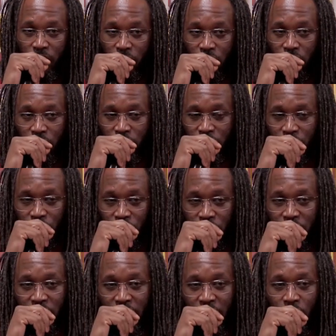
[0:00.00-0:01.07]
You're
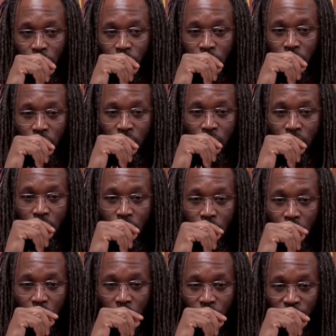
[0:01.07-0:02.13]
looking out
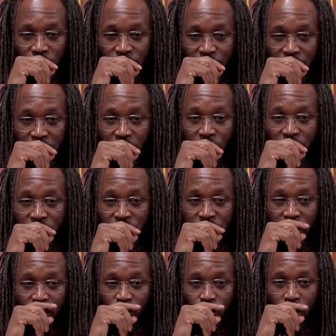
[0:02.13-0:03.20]
for their health
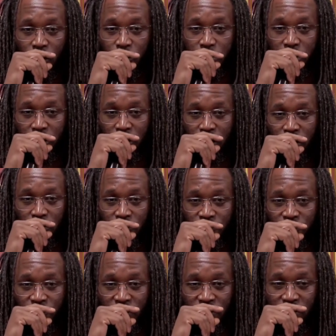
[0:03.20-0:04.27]
and well-being,
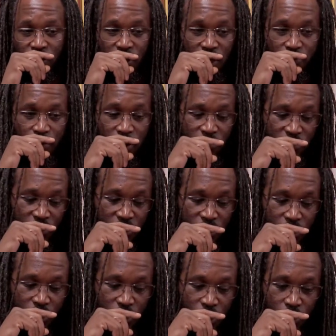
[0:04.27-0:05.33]
physically, mentally,